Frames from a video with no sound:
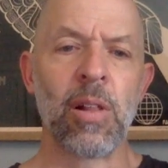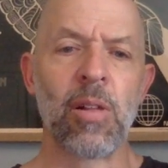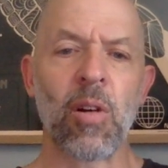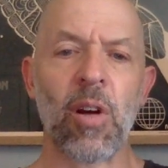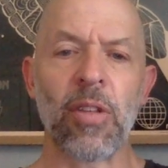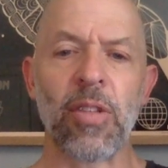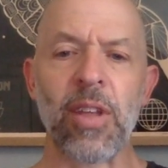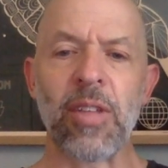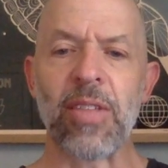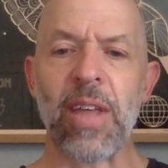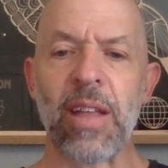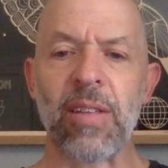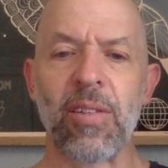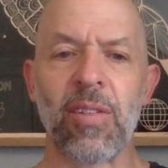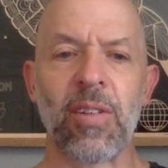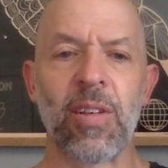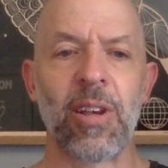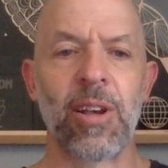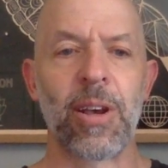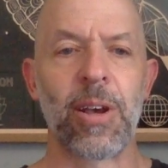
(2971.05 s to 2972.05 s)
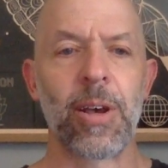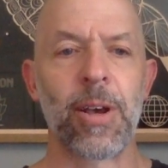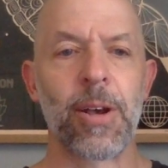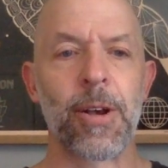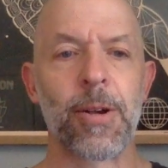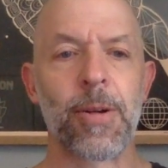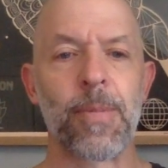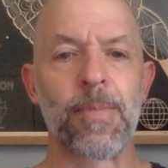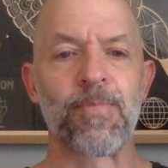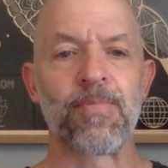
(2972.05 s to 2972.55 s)
Look, I think that's...
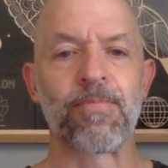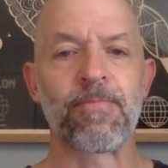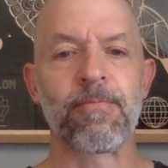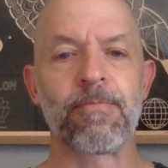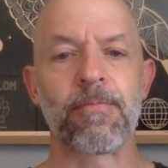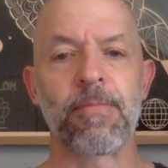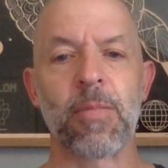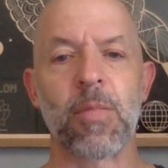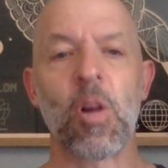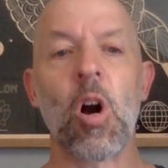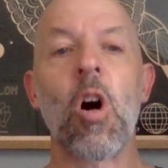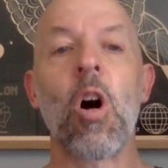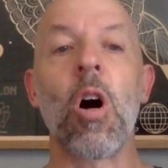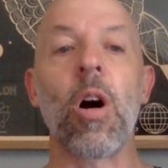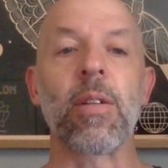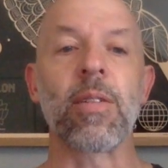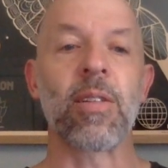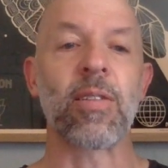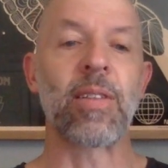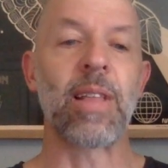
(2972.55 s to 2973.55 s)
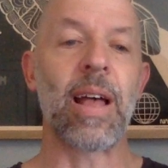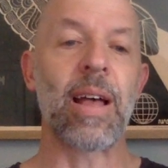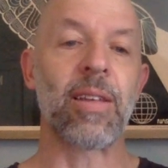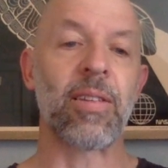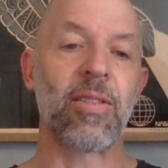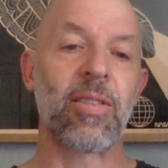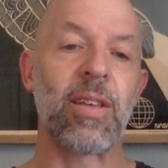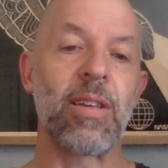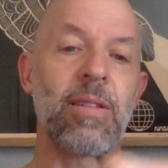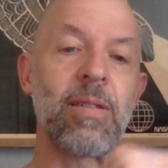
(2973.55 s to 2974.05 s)
this
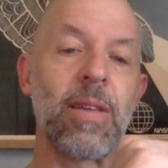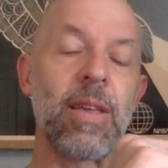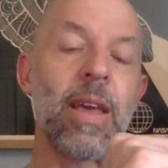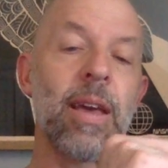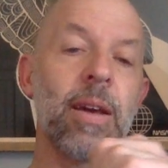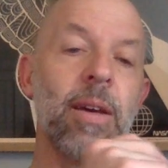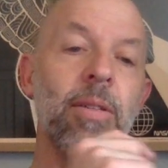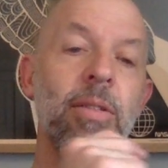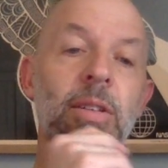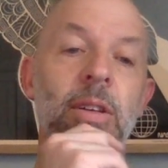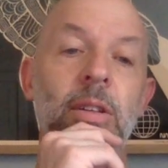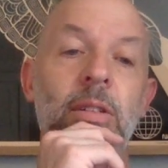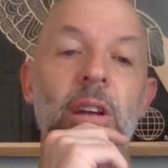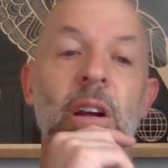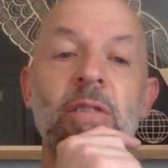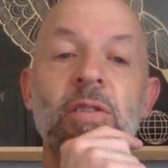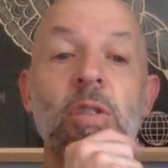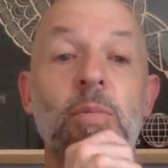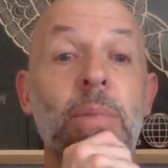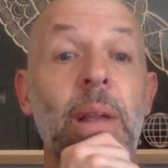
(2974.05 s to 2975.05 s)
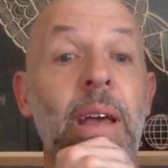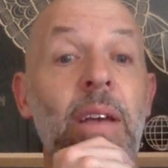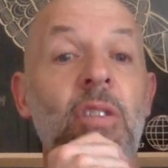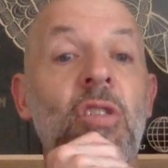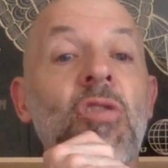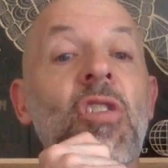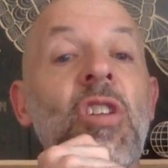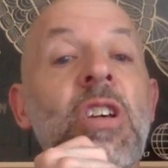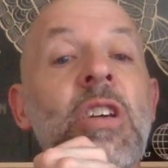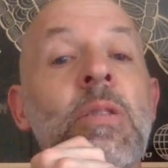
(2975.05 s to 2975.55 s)
last thing, over the Black
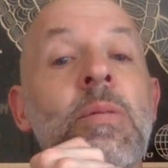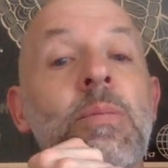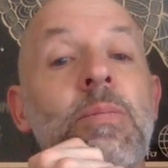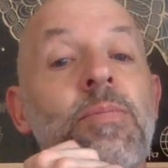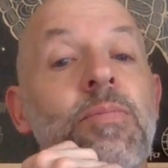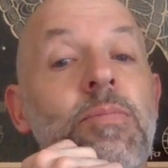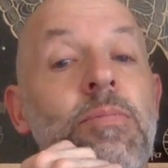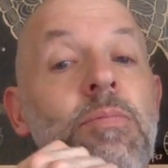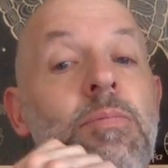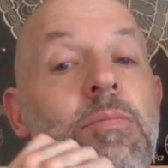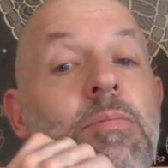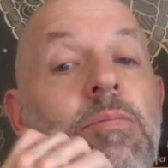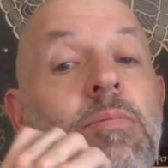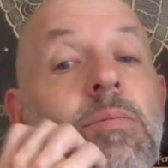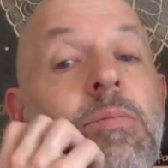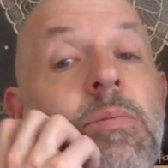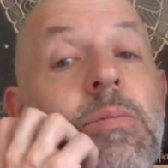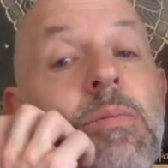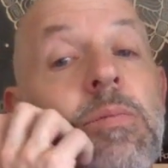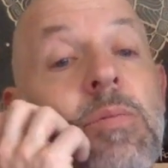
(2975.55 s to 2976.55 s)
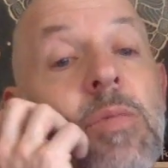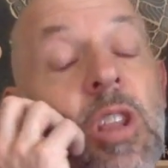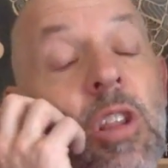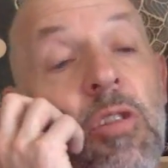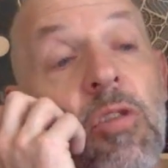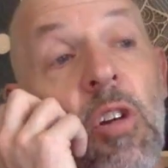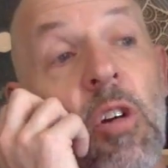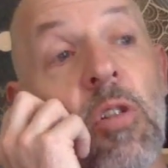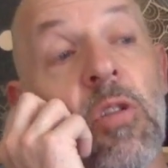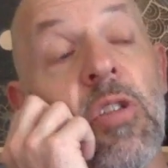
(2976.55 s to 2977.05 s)
Sea.
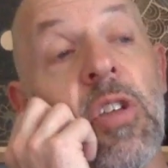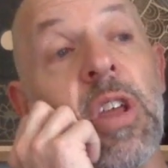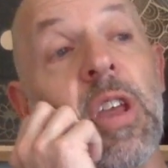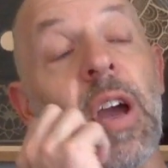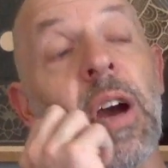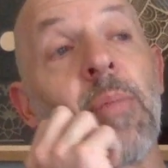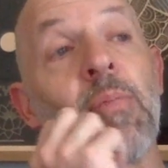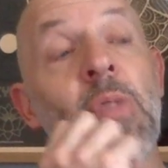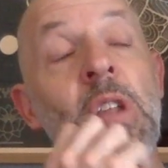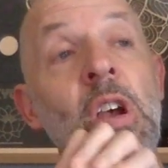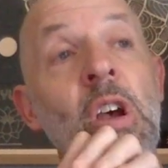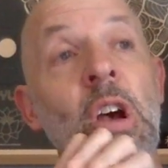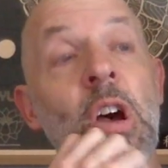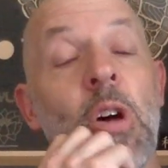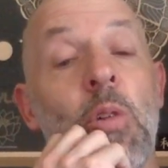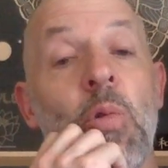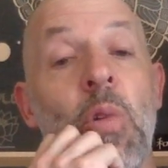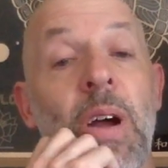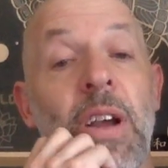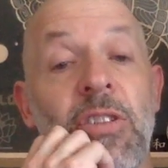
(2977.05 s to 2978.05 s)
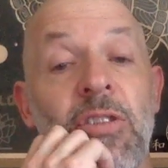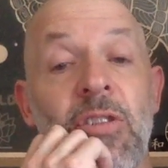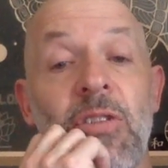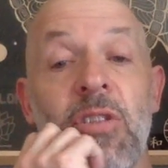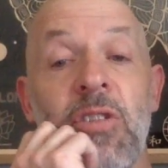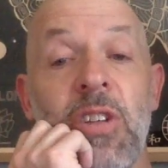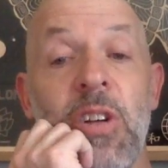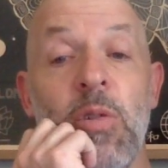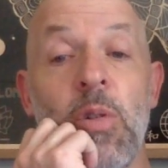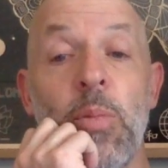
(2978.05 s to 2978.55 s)
So the
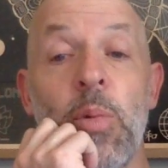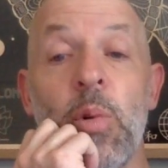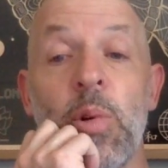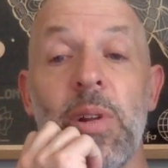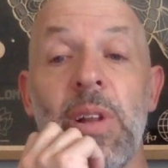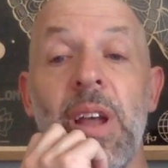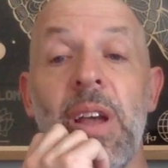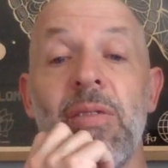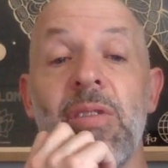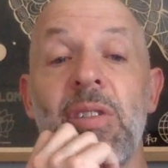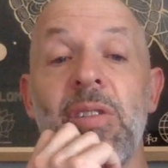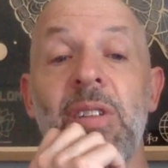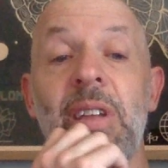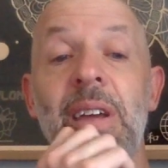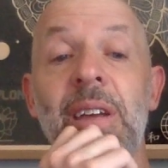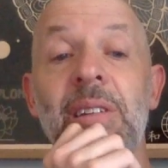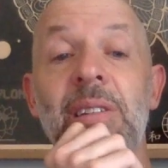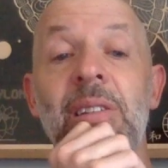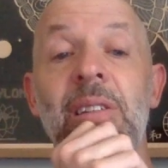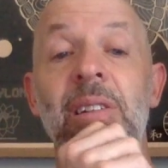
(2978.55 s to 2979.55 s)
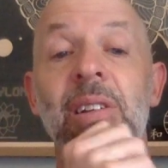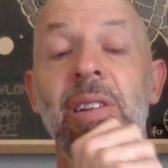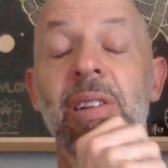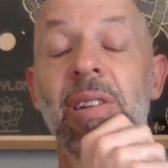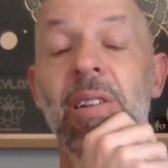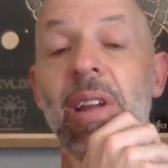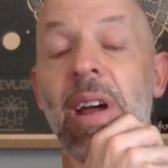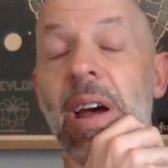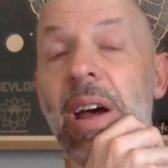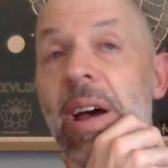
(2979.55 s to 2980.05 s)
Russians there reportedly have
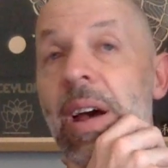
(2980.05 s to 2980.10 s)
detected